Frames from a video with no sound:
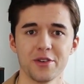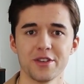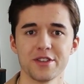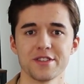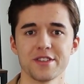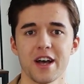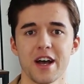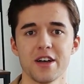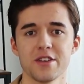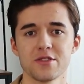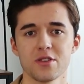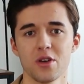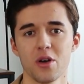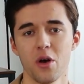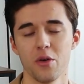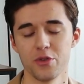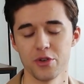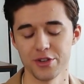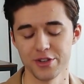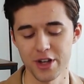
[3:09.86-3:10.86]
on the size
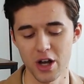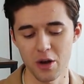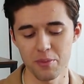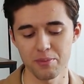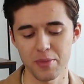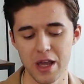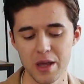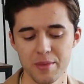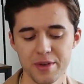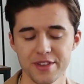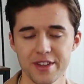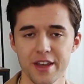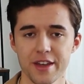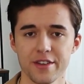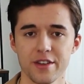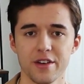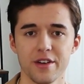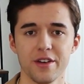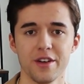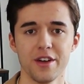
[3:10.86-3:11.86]
of your down payment and
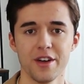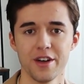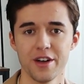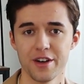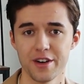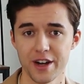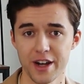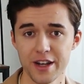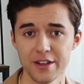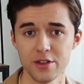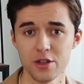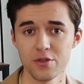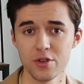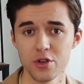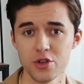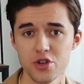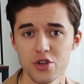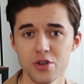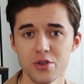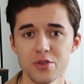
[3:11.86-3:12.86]
the rate you
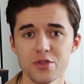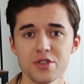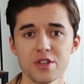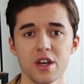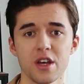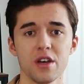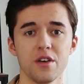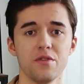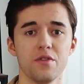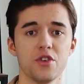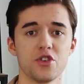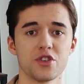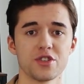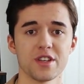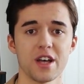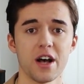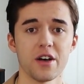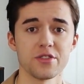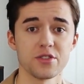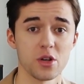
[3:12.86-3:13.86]
will choose, which is
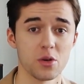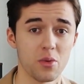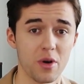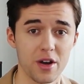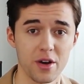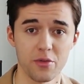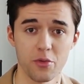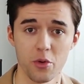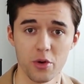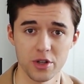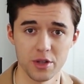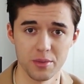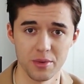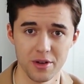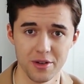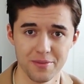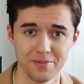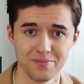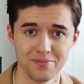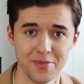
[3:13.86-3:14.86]
also quite
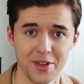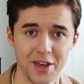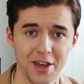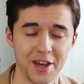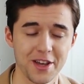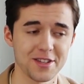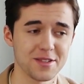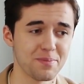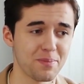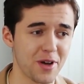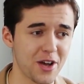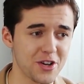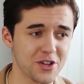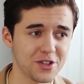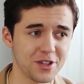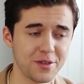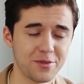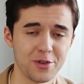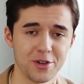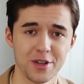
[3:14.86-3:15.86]
affordable.
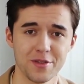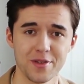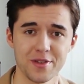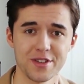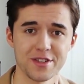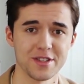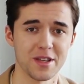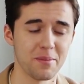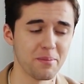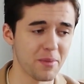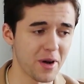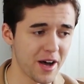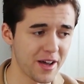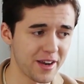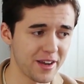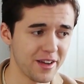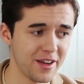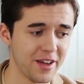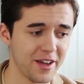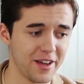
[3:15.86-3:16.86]
Especially if you're living with
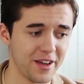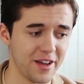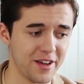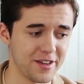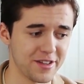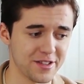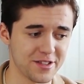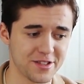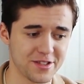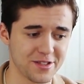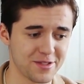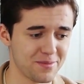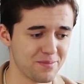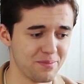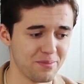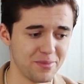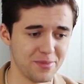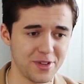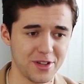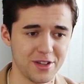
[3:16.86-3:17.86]
somebody, it is
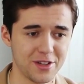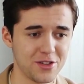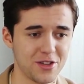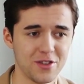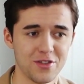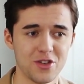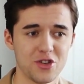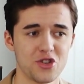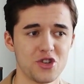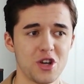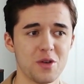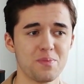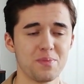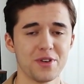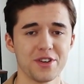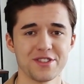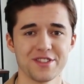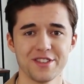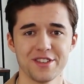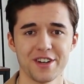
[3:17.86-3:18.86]
even
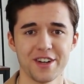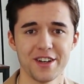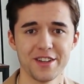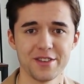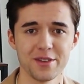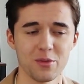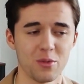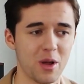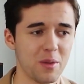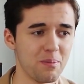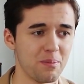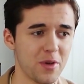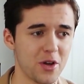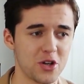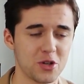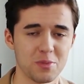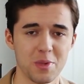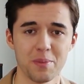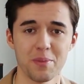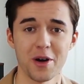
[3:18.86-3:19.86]
cheaper than rent
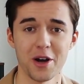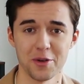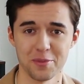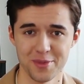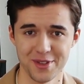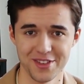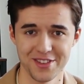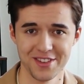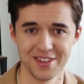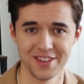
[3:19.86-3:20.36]
one-bedroom apartment,